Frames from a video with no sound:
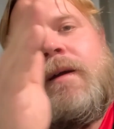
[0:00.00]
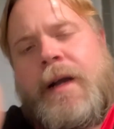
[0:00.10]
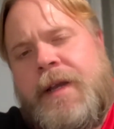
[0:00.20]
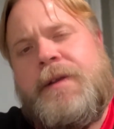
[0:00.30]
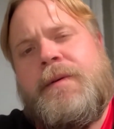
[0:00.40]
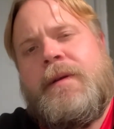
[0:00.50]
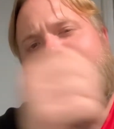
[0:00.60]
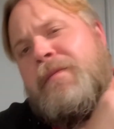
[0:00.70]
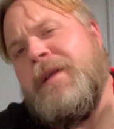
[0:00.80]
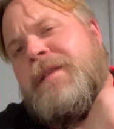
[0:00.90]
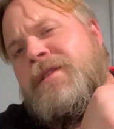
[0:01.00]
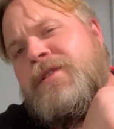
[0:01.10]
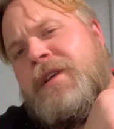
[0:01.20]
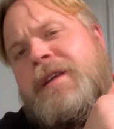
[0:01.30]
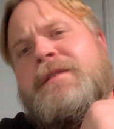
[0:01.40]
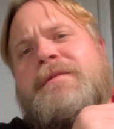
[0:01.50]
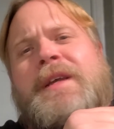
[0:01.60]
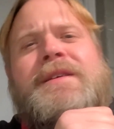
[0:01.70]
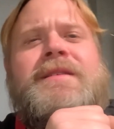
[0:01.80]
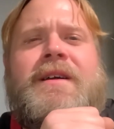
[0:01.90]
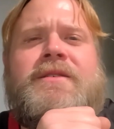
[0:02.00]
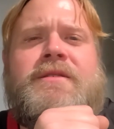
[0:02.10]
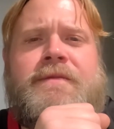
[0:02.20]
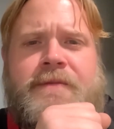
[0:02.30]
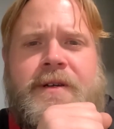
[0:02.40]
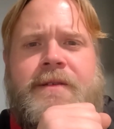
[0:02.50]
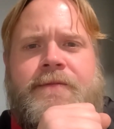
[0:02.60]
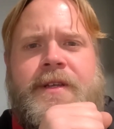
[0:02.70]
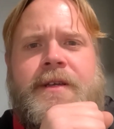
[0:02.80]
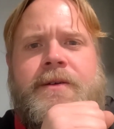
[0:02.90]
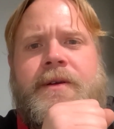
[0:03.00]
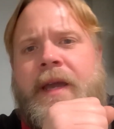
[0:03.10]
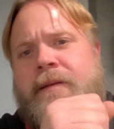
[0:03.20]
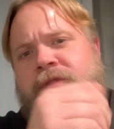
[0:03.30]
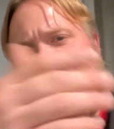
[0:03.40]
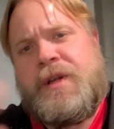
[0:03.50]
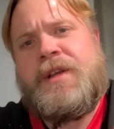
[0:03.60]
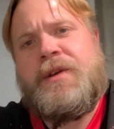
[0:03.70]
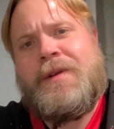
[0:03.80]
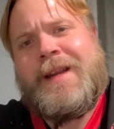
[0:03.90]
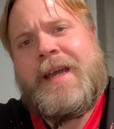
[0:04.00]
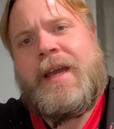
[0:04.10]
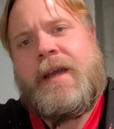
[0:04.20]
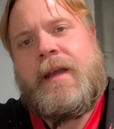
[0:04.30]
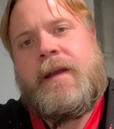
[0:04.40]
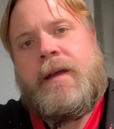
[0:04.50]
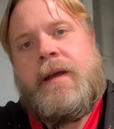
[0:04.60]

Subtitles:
How you doing, everybody? This is Jason, Jason's House of Fun and Video Games, bringing you today,